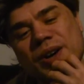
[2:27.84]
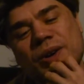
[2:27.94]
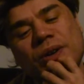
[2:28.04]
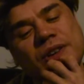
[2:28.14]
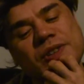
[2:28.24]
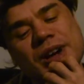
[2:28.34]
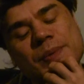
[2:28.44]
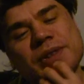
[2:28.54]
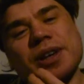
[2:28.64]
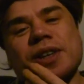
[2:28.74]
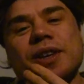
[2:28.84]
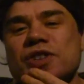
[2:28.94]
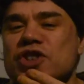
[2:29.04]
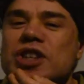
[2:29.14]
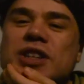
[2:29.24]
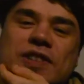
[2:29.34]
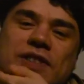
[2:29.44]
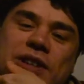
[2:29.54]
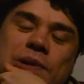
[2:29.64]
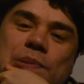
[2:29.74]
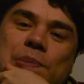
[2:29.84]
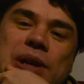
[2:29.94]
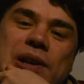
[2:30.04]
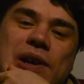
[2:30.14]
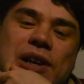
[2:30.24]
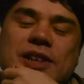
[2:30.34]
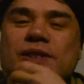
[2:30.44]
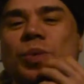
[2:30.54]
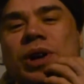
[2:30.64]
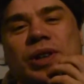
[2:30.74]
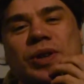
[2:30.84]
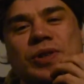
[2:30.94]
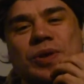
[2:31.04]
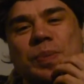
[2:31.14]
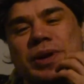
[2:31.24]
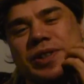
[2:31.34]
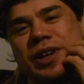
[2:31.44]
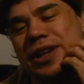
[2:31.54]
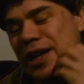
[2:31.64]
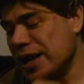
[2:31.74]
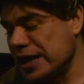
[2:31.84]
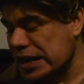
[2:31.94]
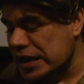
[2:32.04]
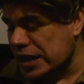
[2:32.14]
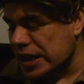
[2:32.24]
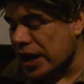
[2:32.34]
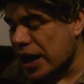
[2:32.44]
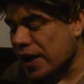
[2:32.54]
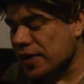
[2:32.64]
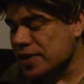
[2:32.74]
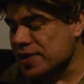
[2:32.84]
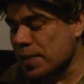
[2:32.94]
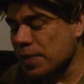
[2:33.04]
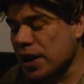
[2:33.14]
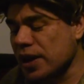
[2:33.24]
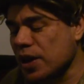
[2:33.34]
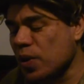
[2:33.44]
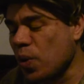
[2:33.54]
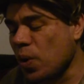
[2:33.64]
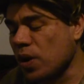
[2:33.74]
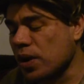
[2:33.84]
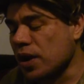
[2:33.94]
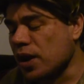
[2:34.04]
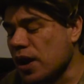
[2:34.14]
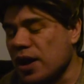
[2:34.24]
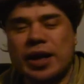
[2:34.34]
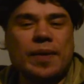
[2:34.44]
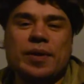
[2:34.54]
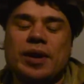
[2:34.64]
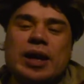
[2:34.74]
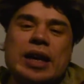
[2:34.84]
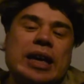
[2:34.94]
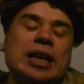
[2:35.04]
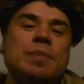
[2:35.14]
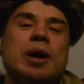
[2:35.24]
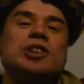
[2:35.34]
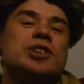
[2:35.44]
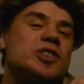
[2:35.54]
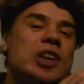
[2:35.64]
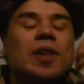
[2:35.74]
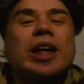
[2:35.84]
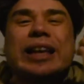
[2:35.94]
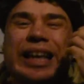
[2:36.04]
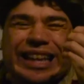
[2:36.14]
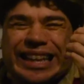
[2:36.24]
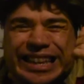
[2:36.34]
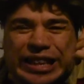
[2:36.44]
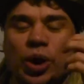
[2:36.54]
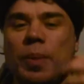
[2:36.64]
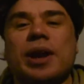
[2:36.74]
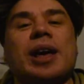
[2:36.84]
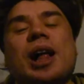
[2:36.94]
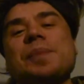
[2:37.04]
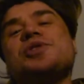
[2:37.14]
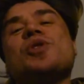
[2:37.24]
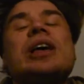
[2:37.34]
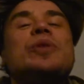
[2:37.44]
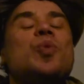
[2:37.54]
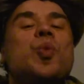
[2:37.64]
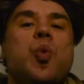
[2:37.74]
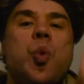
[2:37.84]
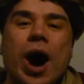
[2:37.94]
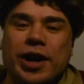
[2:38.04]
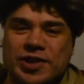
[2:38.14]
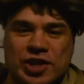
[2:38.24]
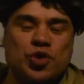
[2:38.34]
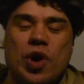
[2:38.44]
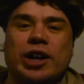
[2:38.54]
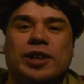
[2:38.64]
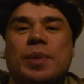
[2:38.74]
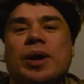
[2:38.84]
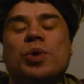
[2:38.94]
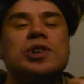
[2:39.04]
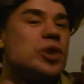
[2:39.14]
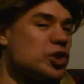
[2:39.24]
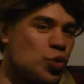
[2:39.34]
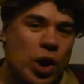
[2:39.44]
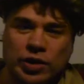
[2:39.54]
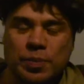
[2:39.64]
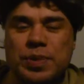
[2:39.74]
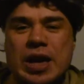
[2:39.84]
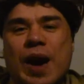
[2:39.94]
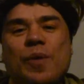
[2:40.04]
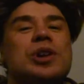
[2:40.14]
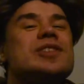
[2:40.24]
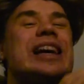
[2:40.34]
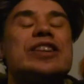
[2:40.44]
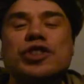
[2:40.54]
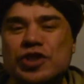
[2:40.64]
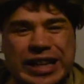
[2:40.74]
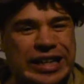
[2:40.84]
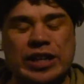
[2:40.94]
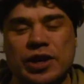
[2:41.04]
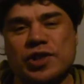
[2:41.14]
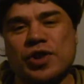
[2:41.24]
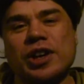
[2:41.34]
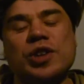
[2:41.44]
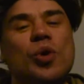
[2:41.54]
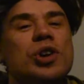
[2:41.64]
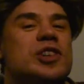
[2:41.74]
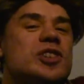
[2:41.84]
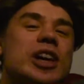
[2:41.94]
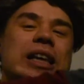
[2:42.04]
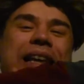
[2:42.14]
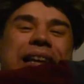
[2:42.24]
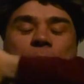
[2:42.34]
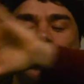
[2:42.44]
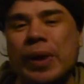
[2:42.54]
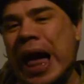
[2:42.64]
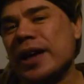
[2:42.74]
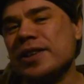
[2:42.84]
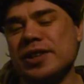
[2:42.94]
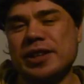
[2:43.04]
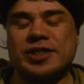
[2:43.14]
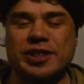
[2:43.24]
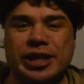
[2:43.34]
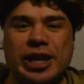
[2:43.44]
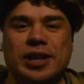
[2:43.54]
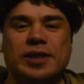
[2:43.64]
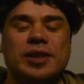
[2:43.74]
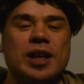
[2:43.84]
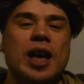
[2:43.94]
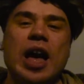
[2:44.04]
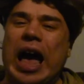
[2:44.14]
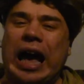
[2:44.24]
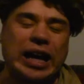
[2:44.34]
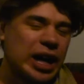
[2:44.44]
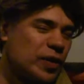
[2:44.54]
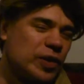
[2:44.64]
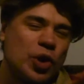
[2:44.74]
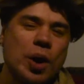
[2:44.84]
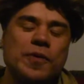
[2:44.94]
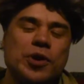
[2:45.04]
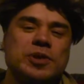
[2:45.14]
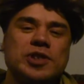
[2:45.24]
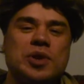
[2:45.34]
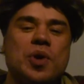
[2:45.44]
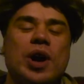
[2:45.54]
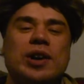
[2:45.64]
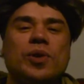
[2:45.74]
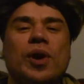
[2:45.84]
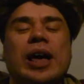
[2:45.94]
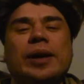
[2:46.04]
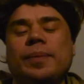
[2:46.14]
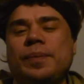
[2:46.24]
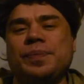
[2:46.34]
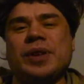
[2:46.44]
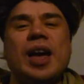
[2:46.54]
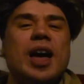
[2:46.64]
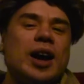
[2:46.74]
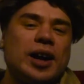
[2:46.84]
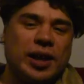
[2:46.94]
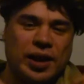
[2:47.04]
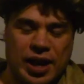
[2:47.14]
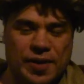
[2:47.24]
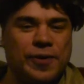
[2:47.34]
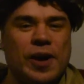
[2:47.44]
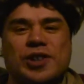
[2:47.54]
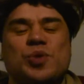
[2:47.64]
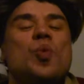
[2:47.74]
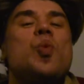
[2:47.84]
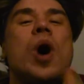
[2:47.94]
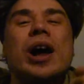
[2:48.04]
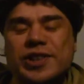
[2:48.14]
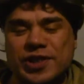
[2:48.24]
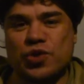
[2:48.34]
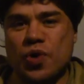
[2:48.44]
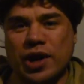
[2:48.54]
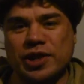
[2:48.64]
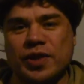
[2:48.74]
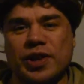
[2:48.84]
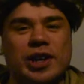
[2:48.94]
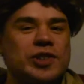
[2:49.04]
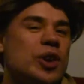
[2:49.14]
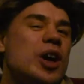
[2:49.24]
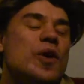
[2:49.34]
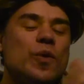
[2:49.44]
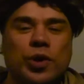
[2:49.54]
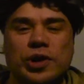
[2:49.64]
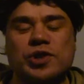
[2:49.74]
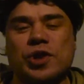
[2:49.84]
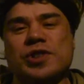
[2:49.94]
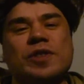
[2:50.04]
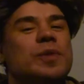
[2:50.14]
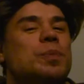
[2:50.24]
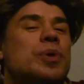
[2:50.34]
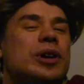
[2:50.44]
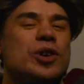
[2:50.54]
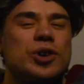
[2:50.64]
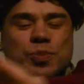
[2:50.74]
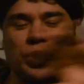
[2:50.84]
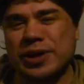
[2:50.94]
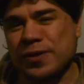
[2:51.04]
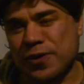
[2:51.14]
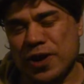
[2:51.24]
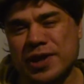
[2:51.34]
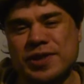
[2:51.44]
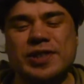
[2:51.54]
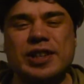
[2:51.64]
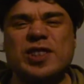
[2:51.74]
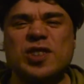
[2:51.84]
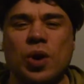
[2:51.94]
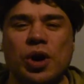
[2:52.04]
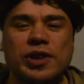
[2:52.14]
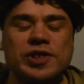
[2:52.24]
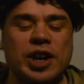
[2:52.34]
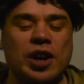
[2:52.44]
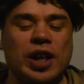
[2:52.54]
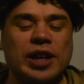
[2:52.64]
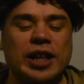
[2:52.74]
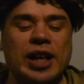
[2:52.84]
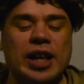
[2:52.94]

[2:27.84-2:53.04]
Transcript: A lot of times like your chin is a little bit bigger because of what it used to be. It's like, yeah, that's something like a cool. Imagine yourself like nobody helps you. Like, what is attractive, man? What is your attractive behavior? What is attractive anything? It's like you're just like blank slate, kind of come from zero, and you're like, hey fellas, what is attractive in case for these girls? If the girls bring their friends, it's always kind of like